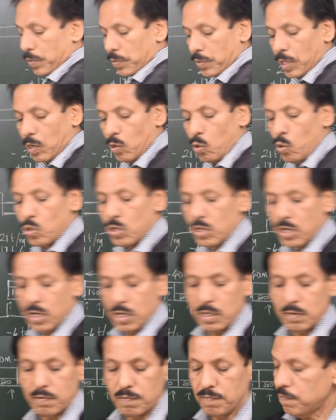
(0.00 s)
The load
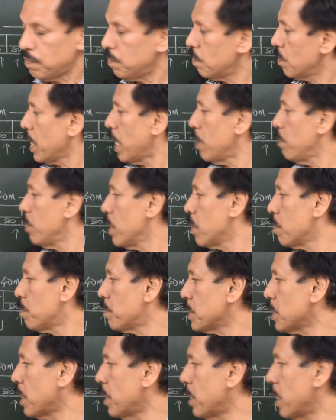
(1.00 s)
curve can be
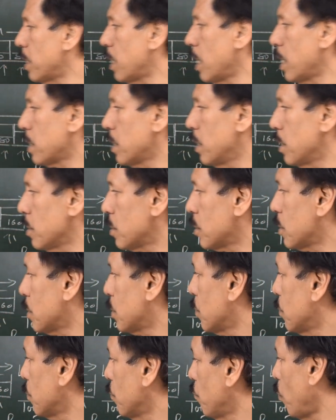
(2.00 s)
represented like
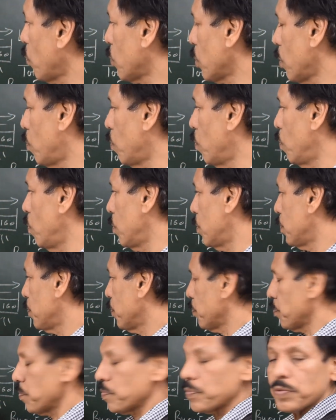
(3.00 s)
this for the hold,
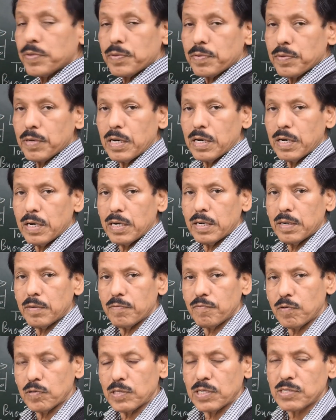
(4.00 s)

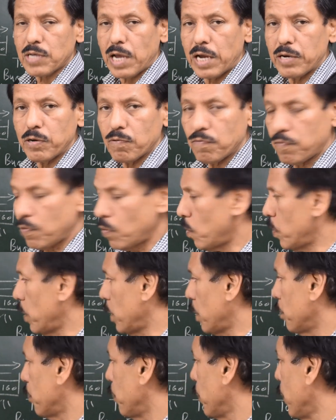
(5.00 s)
for this kind of loading.
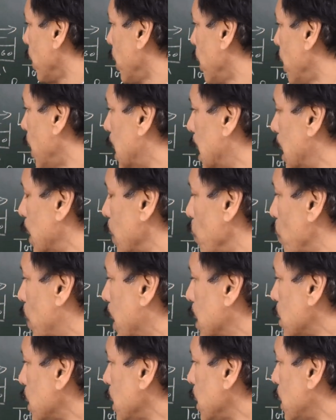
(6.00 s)
You
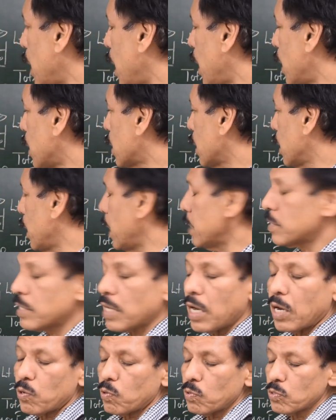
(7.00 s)
can see that less
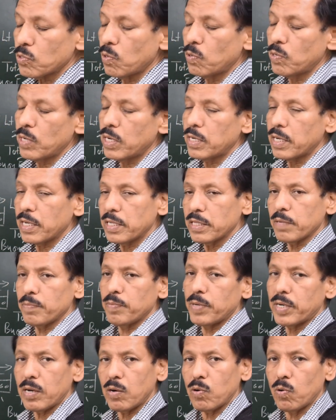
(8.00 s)
cargo is loaded in the
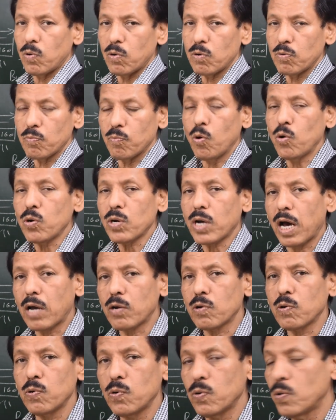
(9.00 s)
middle hold, more
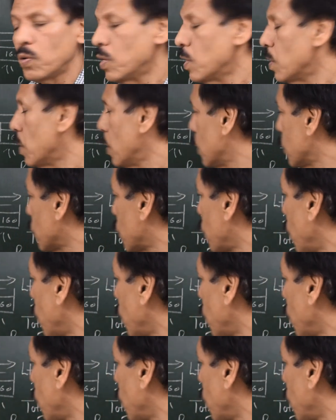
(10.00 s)
cargo is